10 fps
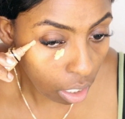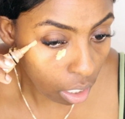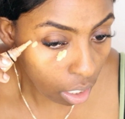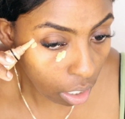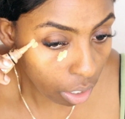
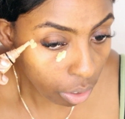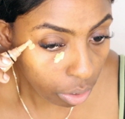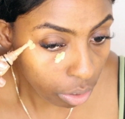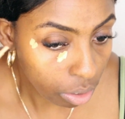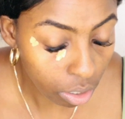and here
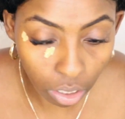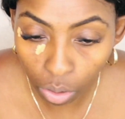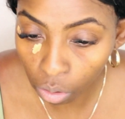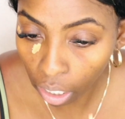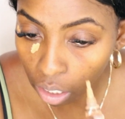because
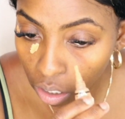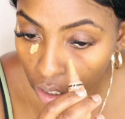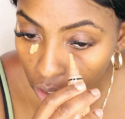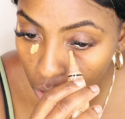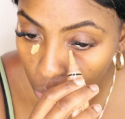the UK
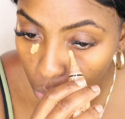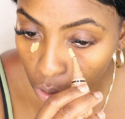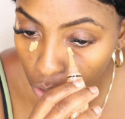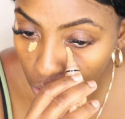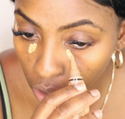girls
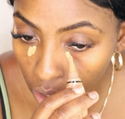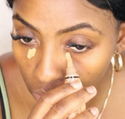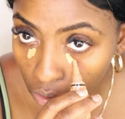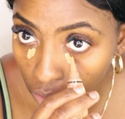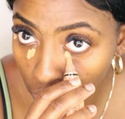want you to
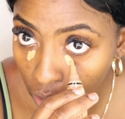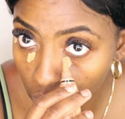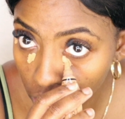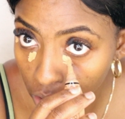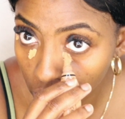lift your
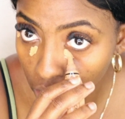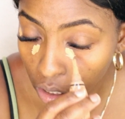face.